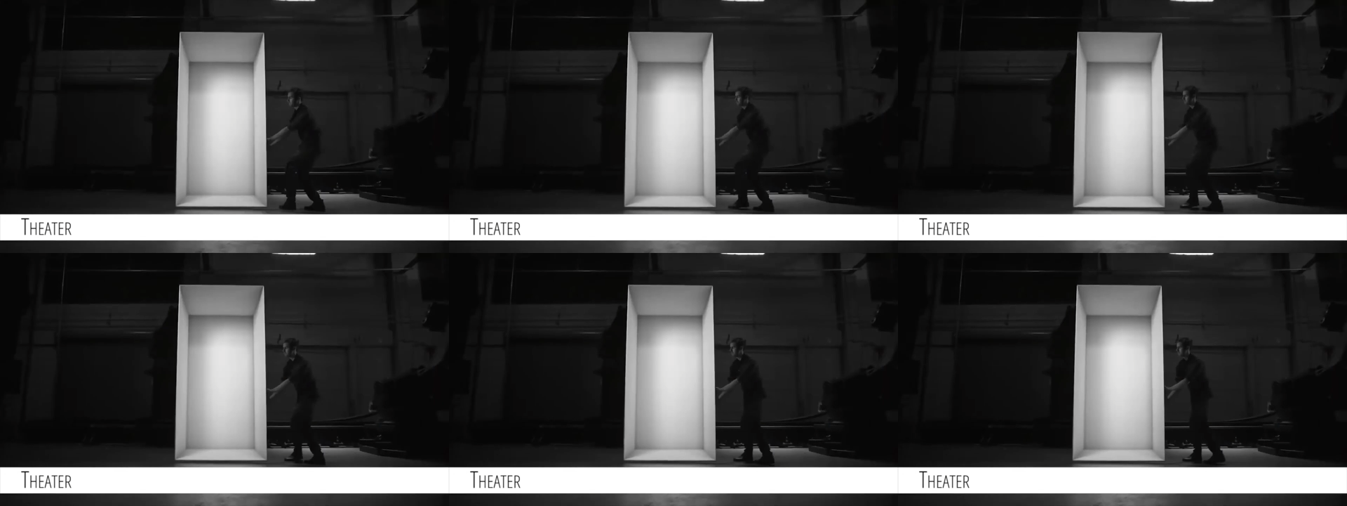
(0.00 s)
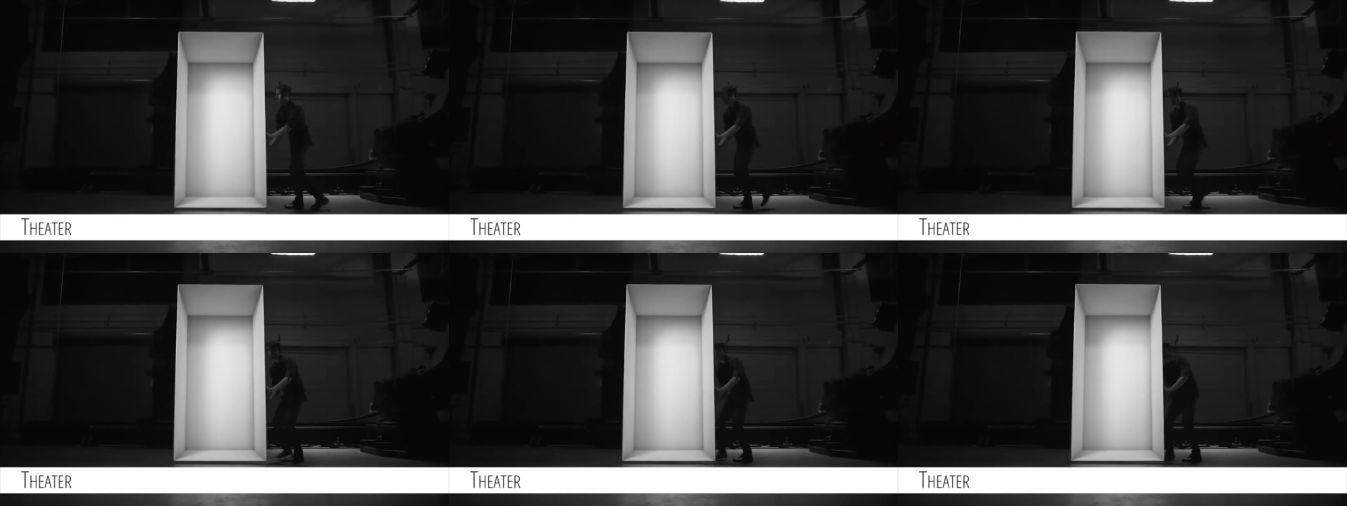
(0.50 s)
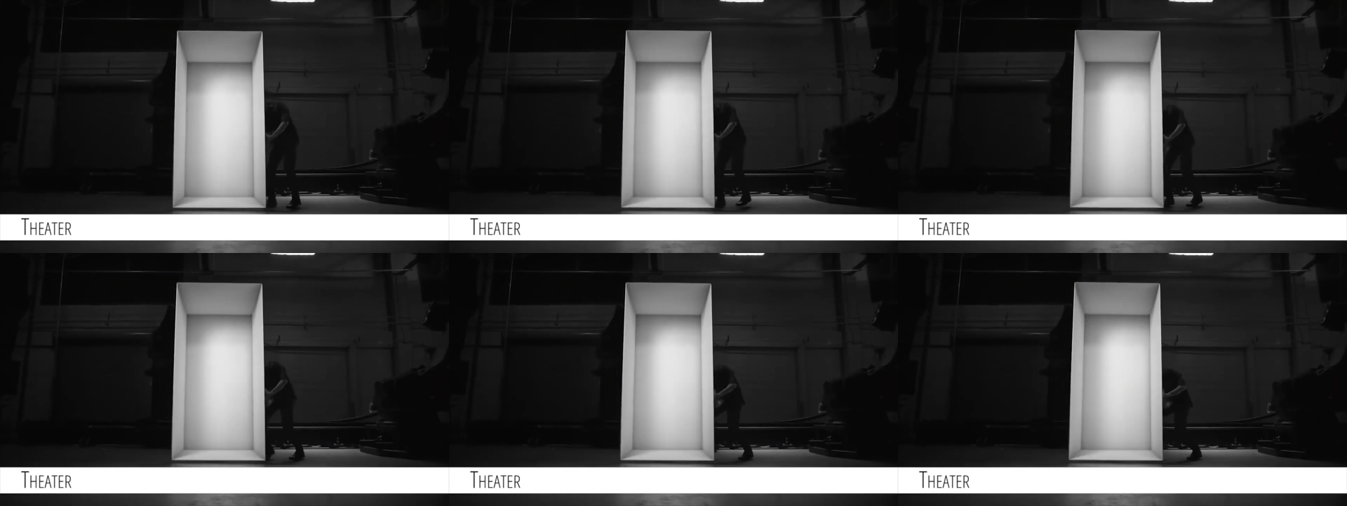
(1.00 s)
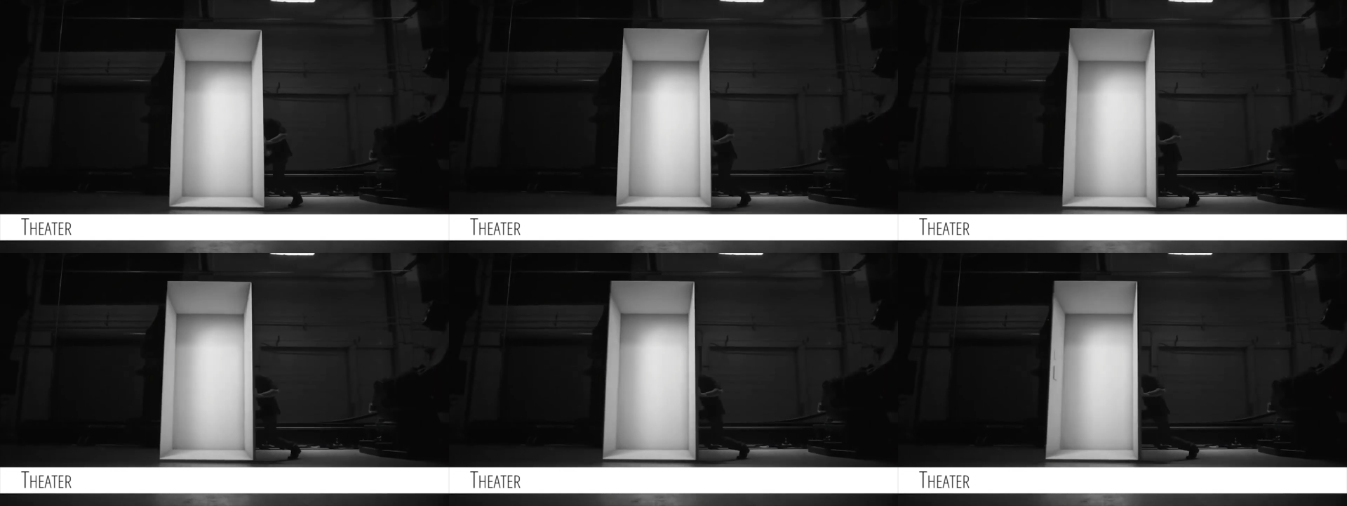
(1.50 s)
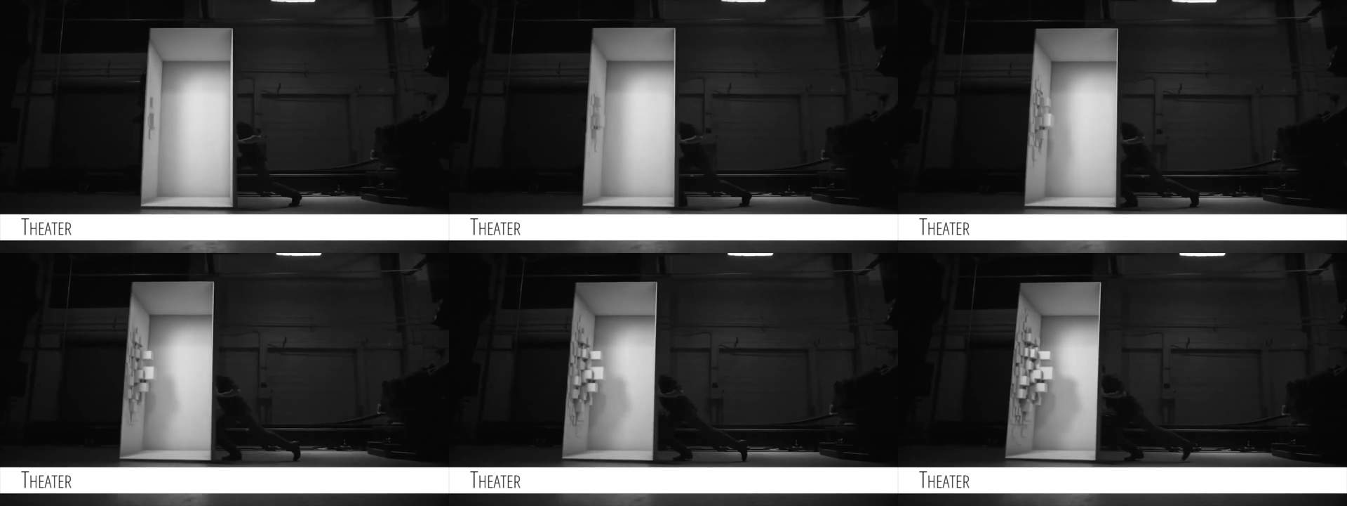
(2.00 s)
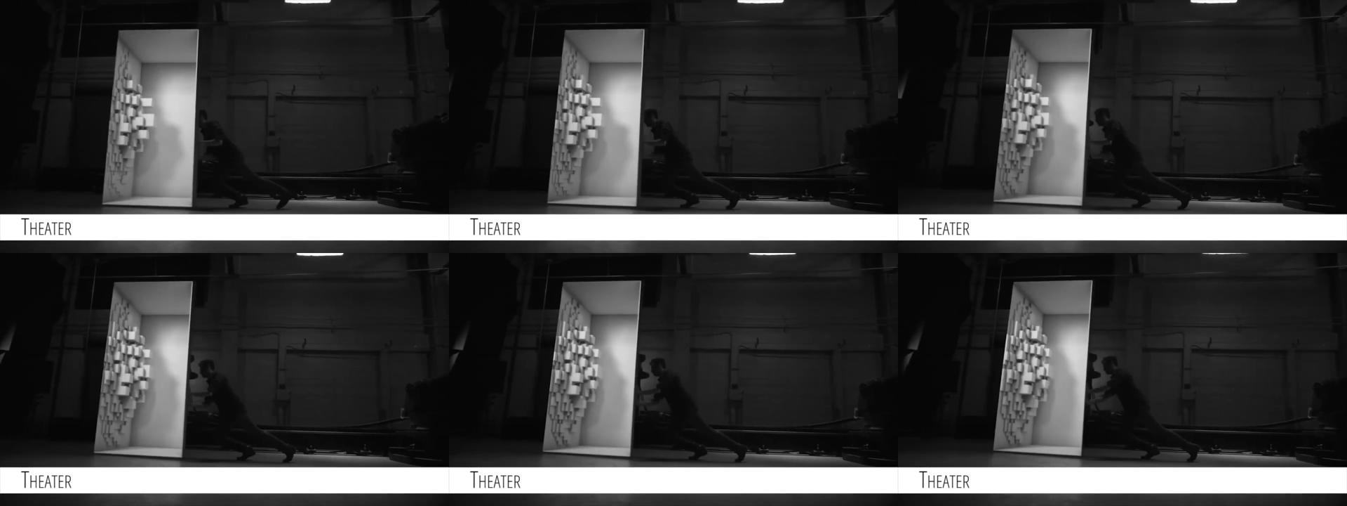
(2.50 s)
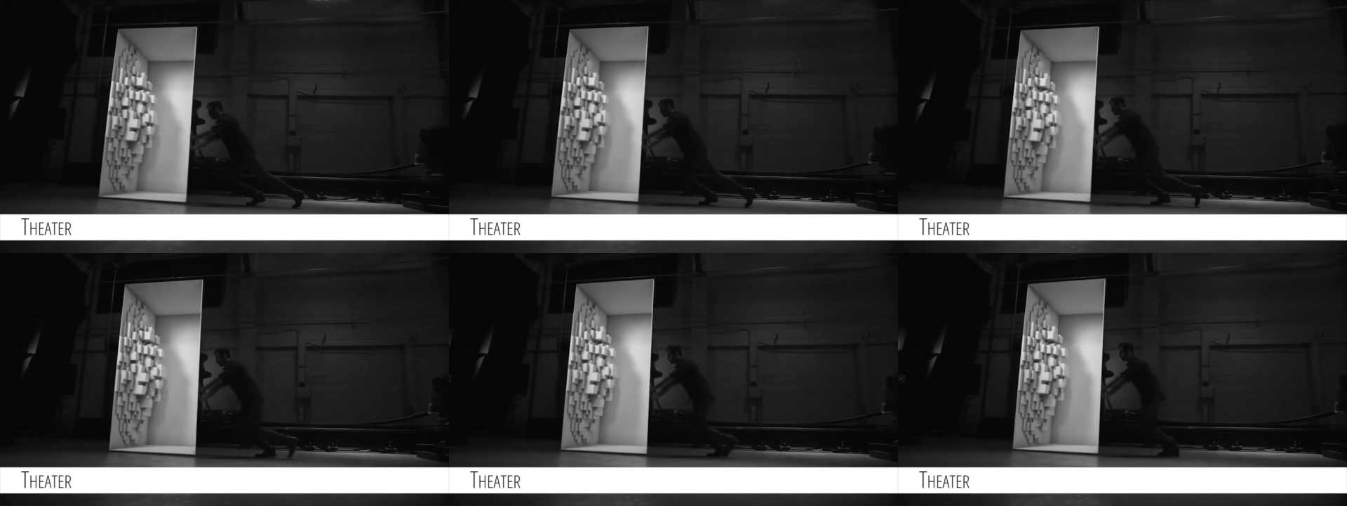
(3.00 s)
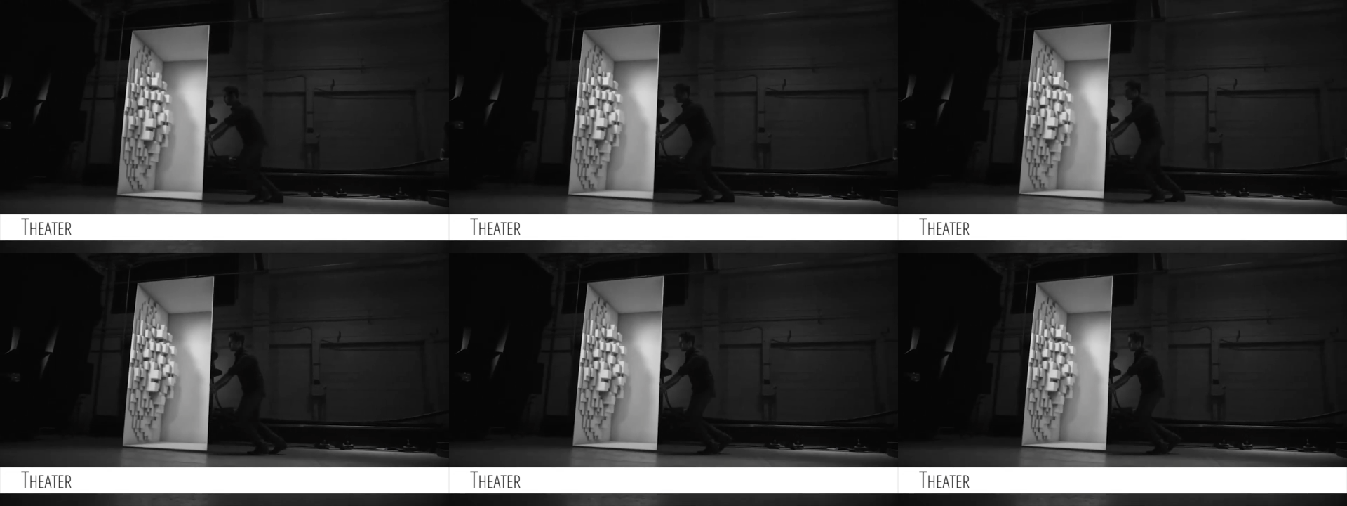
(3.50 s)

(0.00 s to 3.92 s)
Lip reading: (no speaker visible)